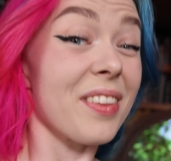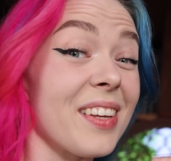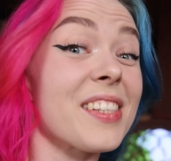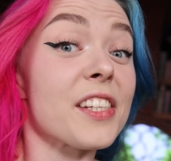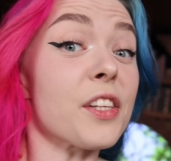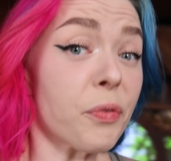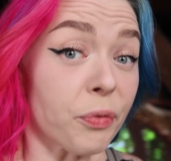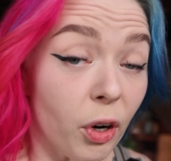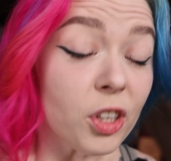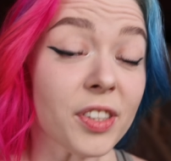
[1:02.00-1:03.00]
this is the
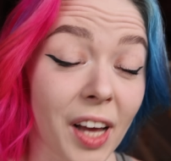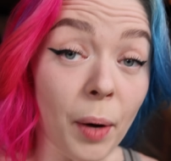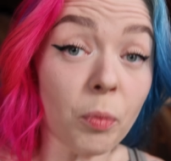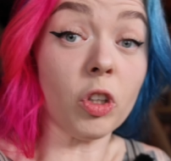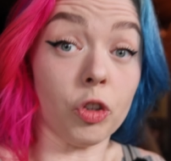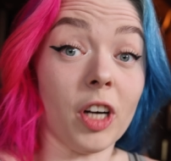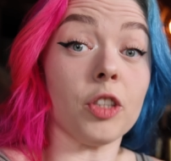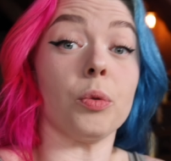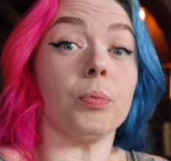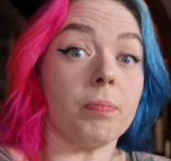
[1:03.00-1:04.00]
first time we're trying
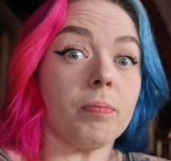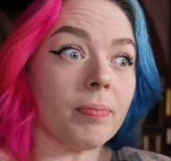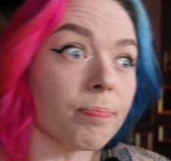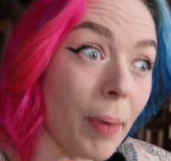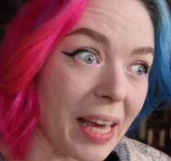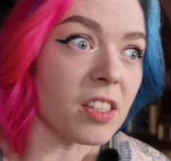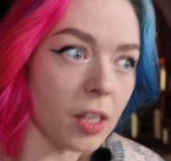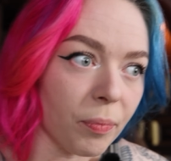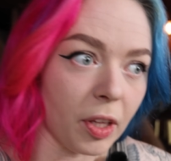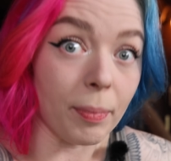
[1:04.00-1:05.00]
to make
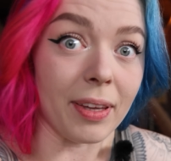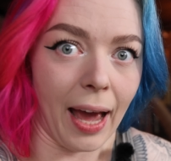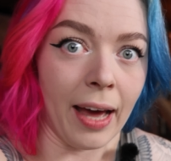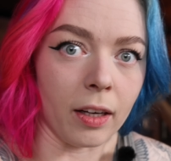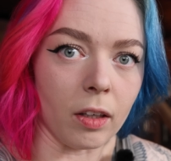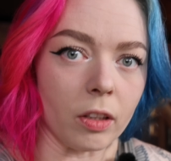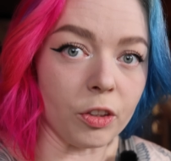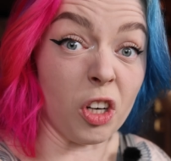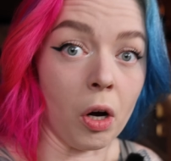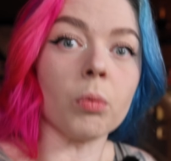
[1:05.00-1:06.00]
something mechanical,
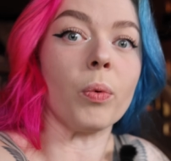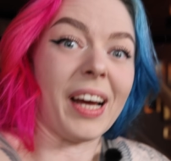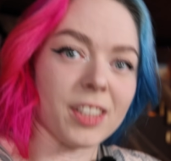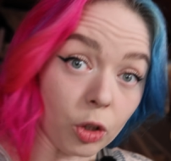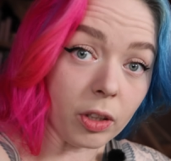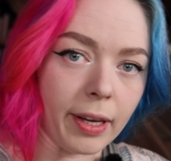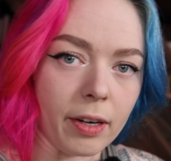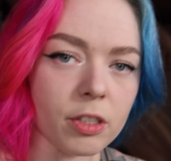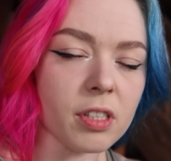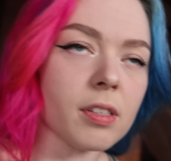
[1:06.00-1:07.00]
you know, with actual
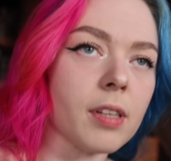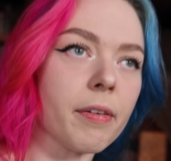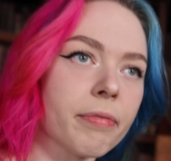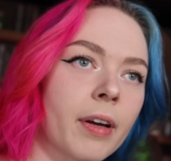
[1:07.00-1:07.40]
gears and stuff.